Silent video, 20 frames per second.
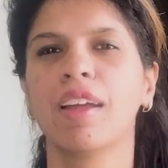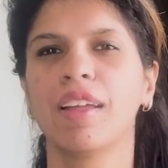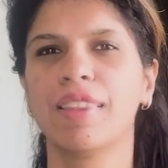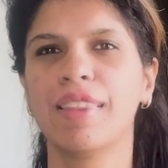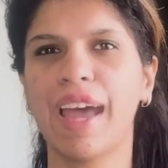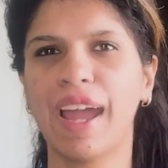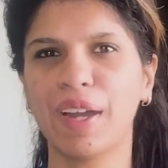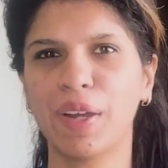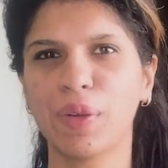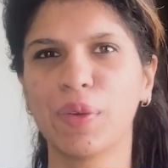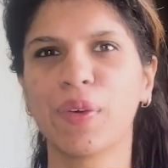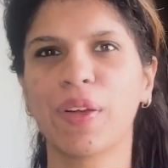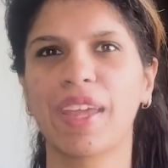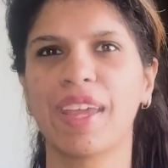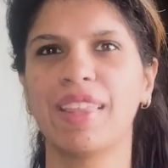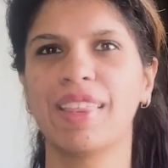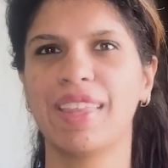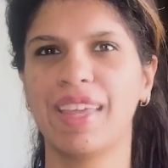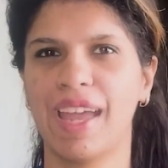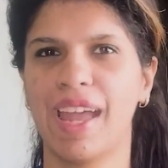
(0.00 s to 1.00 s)
that
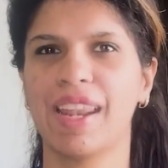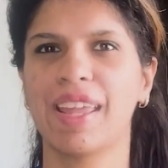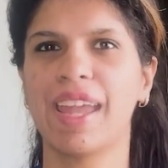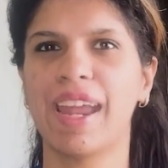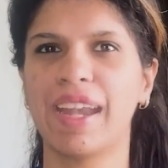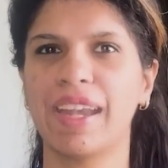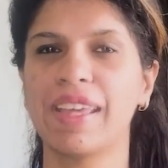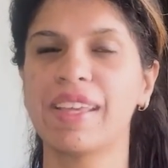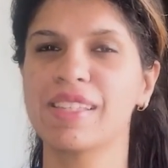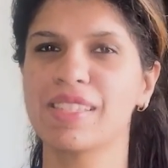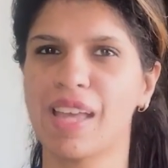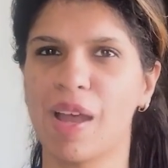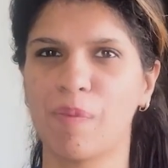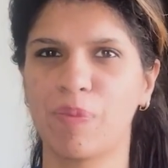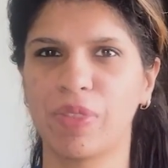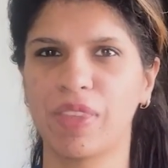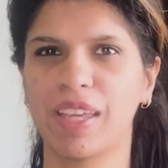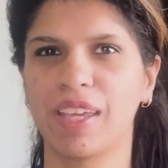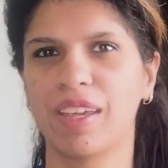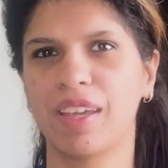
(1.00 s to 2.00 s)
okay, they are getting
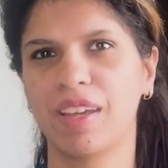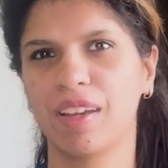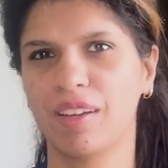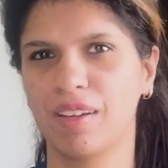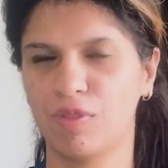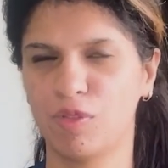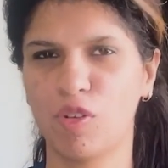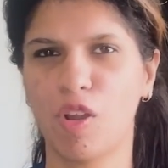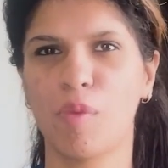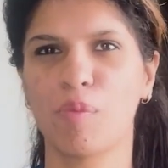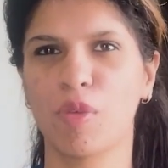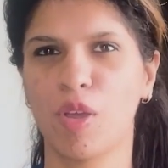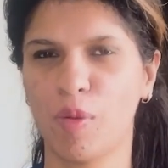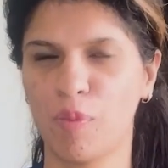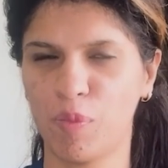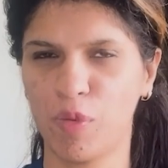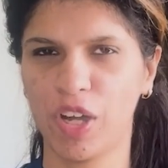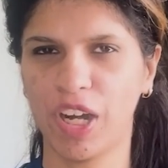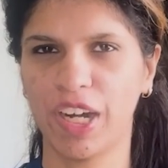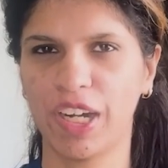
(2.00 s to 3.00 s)
something from your
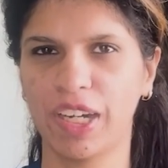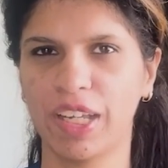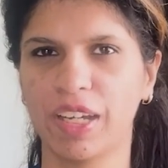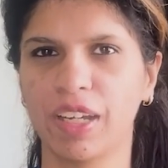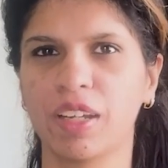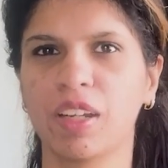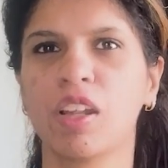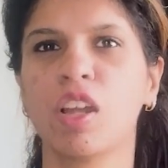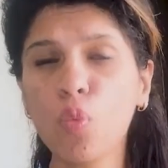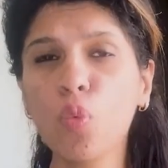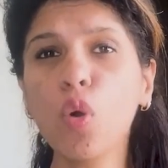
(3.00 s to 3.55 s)
product.